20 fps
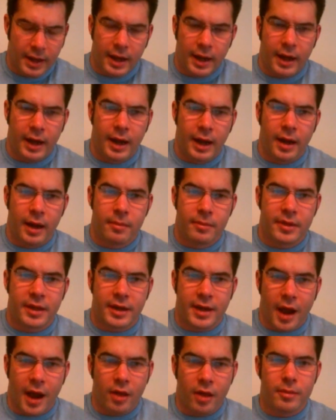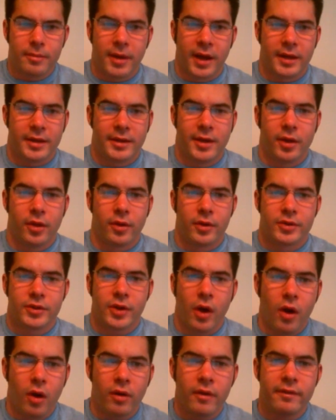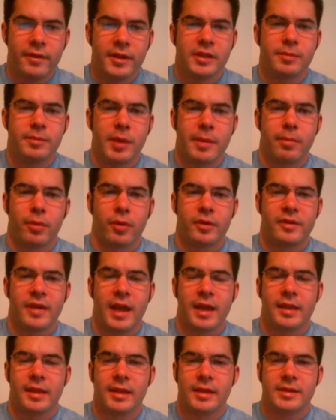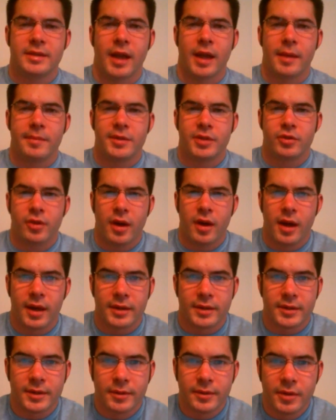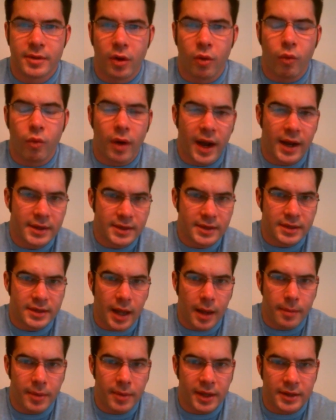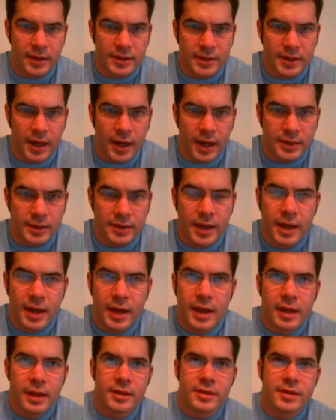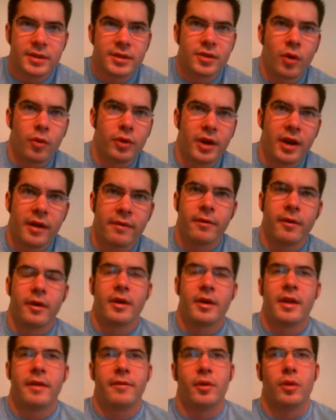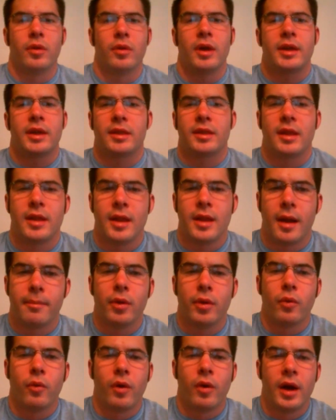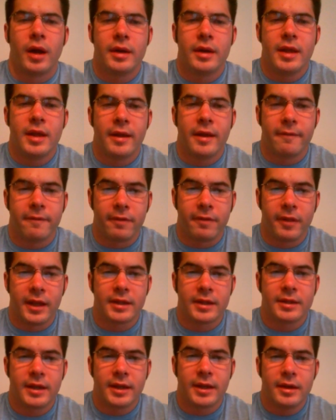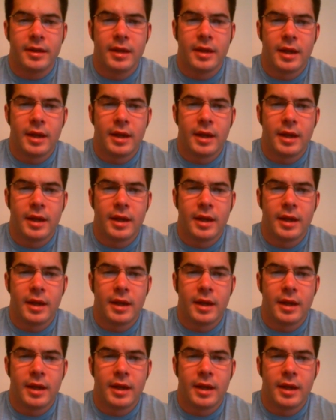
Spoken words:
the Columbine killers. All of these people are taking these types of drugs. You know, why is this not being discussed? This is no different. If you look at the number one inflicted